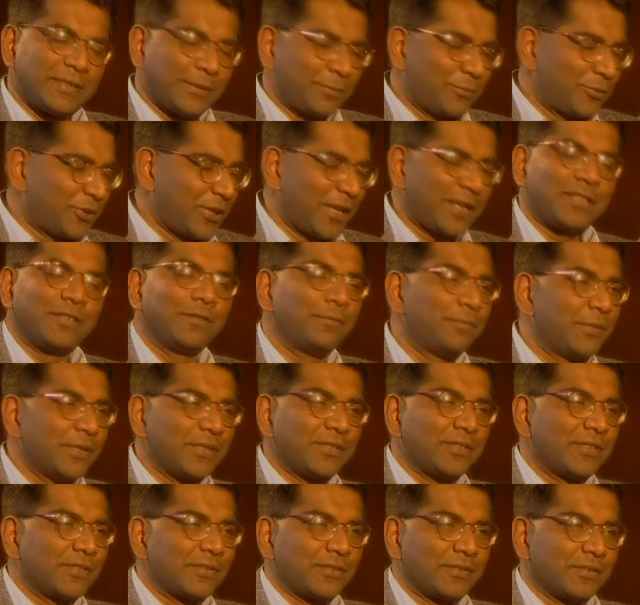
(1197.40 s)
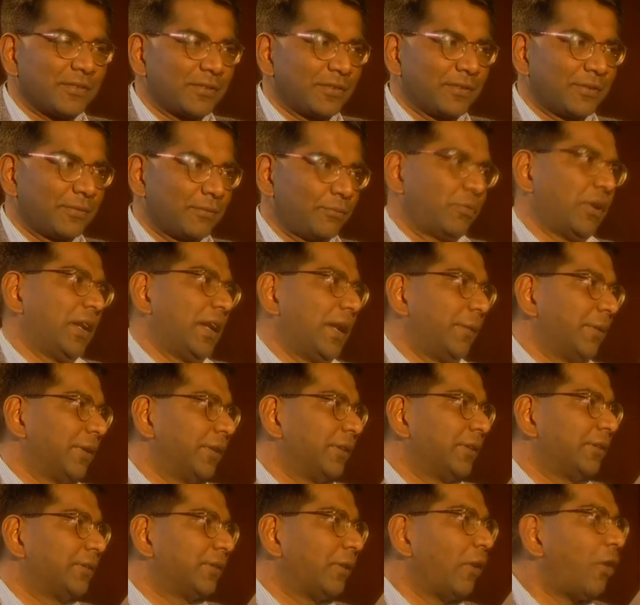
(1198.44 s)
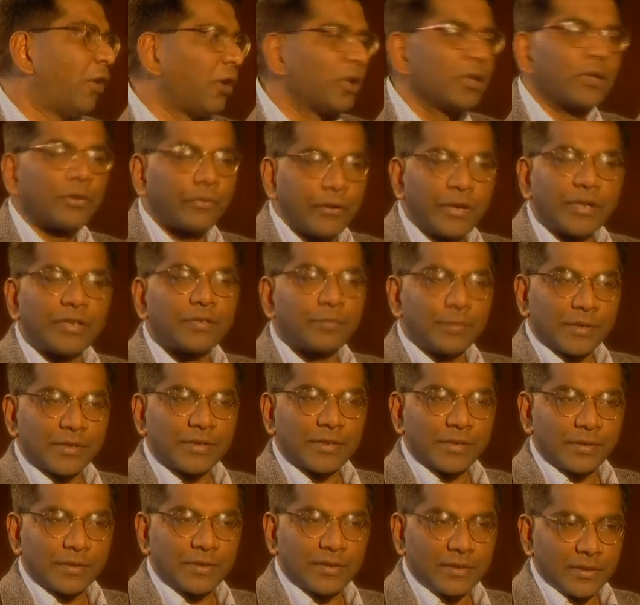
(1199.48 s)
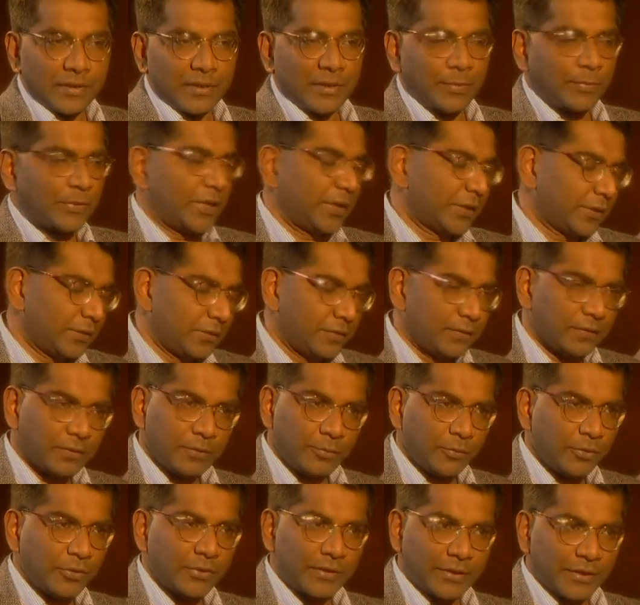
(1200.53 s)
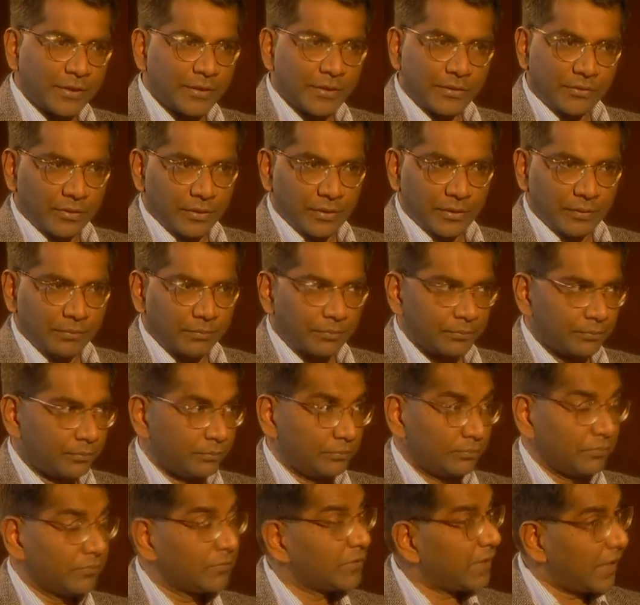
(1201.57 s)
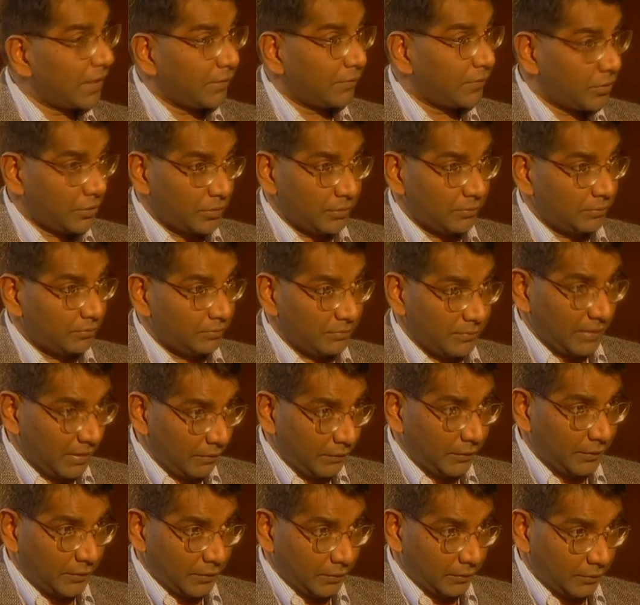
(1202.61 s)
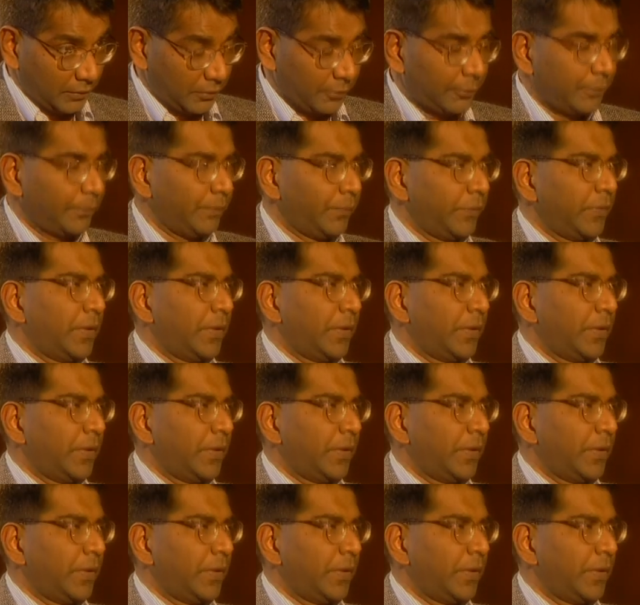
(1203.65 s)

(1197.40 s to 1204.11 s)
objective business. Well, I mean, all the creative businesses are subjective. The music industry, television, everything, you know.